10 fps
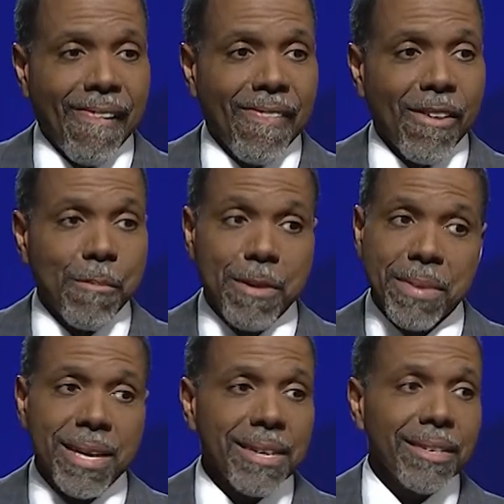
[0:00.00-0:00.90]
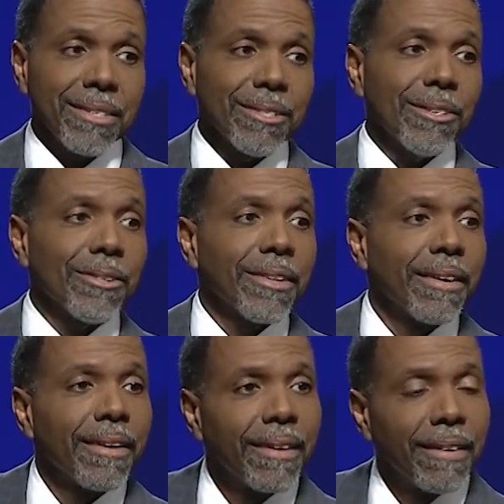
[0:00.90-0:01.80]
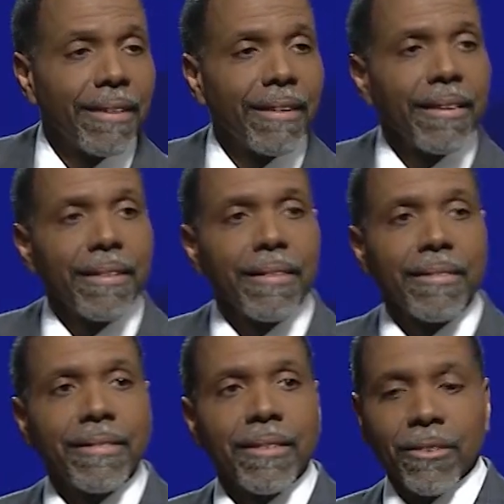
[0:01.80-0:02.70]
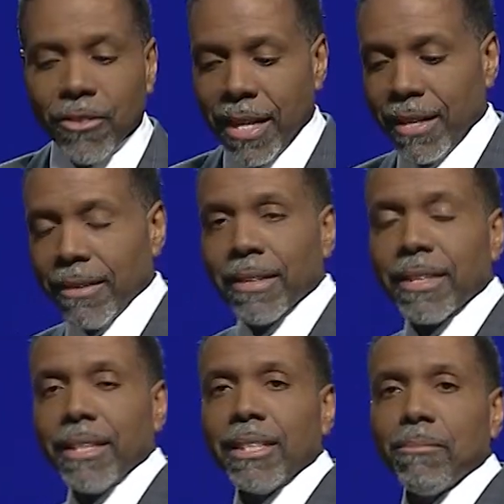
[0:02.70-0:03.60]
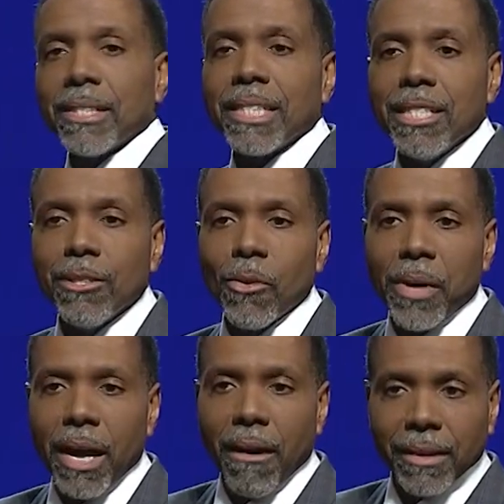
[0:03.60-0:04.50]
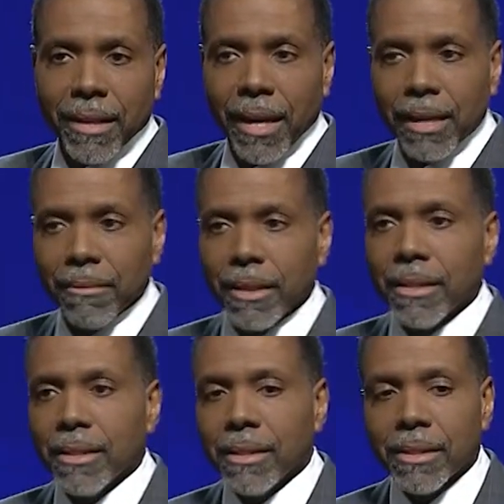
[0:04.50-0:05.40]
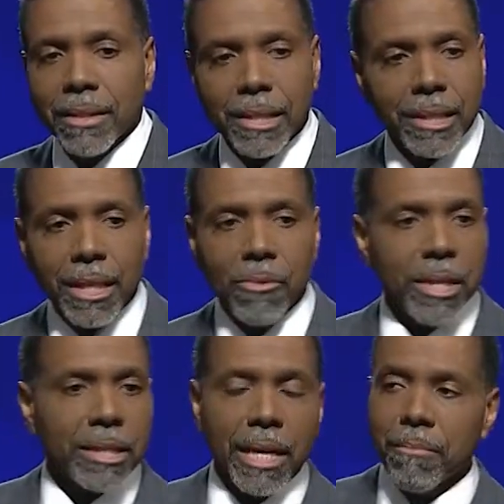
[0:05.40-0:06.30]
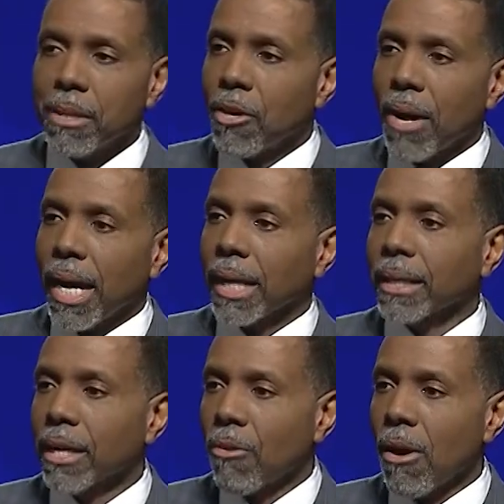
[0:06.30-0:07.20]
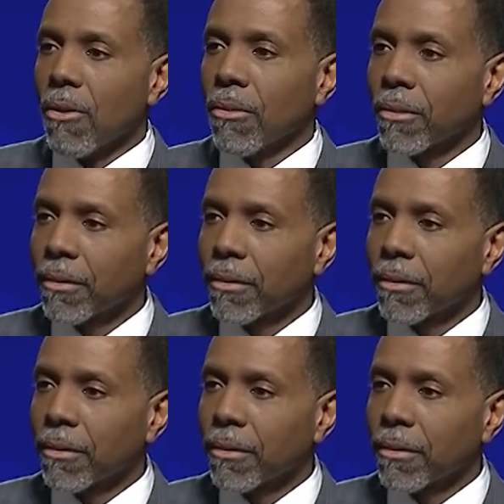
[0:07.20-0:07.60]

Don't be mean to your children. Don't try to get them to see your way all the time. Just say it one time, be quiet. They're grown.